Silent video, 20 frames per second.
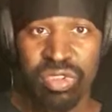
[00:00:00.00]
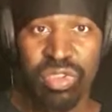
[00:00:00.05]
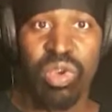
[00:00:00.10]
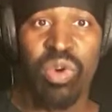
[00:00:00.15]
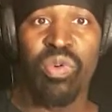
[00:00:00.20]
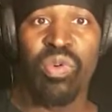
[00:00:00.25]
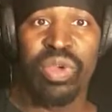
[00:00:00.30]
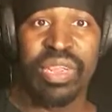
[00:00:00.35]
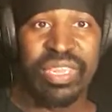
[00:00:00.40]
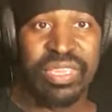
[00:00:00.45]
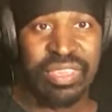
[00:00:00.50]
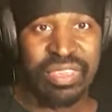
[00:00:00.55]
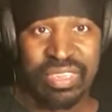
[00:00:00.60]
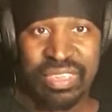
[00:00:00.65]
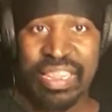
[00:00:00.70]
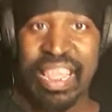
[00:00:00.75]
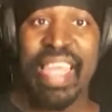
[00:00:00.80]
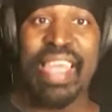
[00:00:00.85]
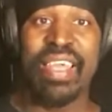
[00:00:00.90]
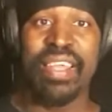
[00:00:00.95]
going
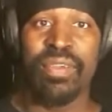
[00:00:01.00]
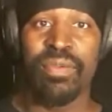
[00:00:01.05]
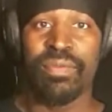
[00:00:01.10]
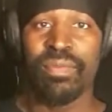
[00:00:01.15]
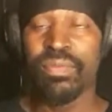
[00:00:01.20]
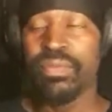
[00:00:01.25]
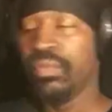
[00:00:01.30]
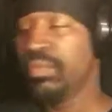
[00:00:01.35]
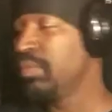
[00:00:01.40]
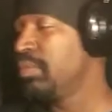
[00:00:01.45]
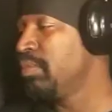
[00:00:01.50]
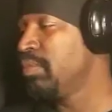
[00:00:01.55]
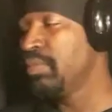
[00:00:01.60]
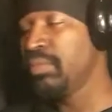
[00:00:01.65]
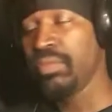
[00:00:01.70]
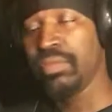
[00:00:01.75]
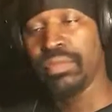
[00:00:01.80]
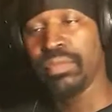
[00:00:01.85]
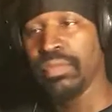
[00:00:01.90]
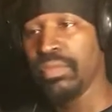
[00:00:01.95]
down.
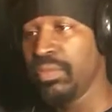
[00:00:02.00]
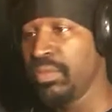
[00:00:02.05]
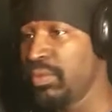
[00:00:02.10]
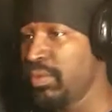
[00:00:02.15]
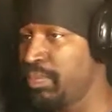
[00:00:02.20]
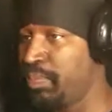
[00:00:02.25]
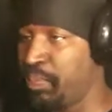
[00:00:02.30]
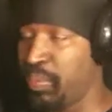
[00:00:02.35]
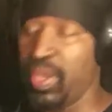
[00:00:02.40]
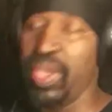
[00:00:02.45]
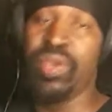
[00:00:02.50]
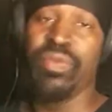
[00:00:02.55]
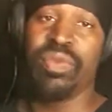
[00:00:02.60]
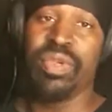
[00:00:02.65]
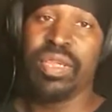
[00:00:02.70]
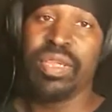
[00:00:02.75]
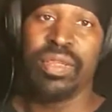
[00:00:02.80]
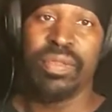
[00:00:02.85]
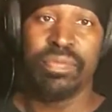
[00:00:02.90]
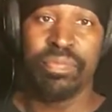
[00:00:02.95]

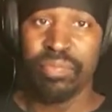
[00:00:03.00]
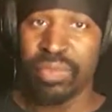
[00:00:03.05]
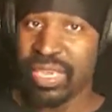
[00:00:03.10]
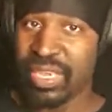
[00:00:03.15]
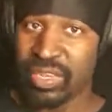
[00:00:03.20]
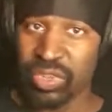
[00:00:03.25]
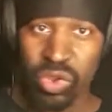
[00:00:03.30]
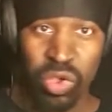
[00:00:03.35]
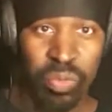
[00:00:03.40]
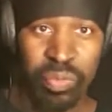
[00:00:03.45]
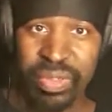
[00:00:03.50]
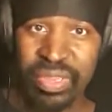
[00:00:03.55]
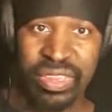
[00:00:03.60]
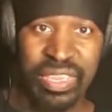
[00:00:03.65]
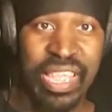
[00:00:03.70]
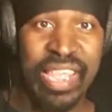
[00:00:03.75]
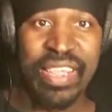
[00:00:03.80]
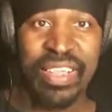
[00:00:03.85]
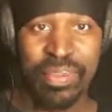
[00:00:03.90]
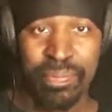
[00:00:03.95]
Period. Make no
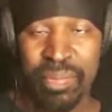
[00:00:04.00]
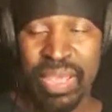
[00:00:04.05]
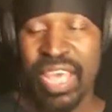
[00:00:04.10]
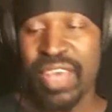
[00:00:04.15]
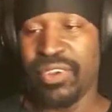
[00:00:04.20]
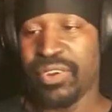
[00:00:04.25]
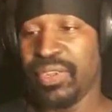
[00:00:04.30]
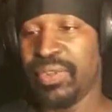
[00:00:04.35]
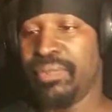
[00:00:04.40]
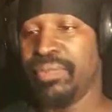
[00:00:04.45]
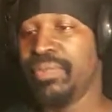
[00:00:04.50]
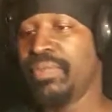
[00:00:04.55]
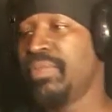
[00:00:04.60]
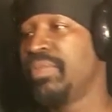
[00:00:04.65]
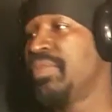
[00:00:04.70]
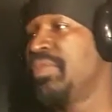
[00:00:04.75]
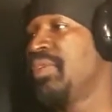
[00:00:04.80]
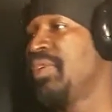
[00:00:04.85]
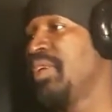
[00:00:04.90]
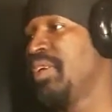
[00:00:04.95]
mistake about it.
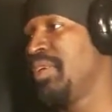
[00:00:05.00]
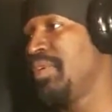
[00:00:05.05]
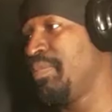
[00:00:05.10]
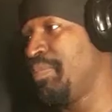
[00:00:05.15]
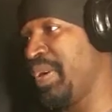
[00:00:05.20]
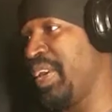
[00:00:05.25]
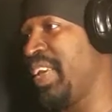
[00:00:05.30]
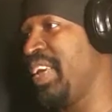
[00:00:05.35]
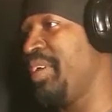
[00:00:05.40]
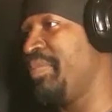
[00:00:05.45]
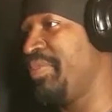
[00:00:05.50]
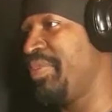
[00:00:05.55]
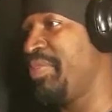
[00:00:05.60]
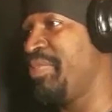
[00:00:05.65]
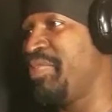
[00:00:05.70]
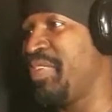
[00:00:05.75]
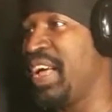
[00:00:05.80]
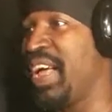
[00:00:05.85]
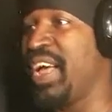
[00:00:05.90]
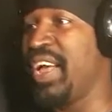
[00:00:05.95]
Pay up the
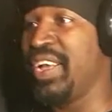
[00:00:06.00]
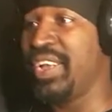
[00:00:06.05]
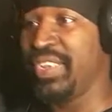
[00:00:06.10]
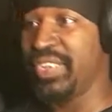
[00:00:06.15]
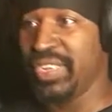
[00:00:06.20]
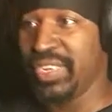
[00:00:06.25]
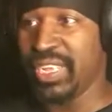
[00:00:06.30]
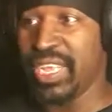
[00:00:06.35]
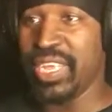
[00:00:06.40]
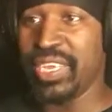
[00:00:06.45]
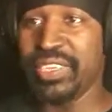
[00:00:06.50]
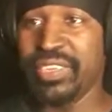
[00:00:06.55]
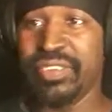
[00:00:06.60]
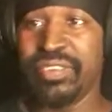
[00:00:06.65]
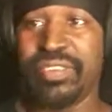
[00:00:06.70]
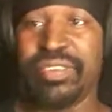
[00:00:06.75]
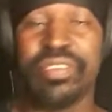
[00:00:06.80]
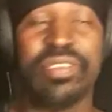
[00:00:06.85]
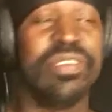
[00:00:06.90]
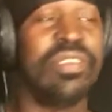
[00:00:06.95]

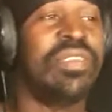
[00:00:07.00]
$500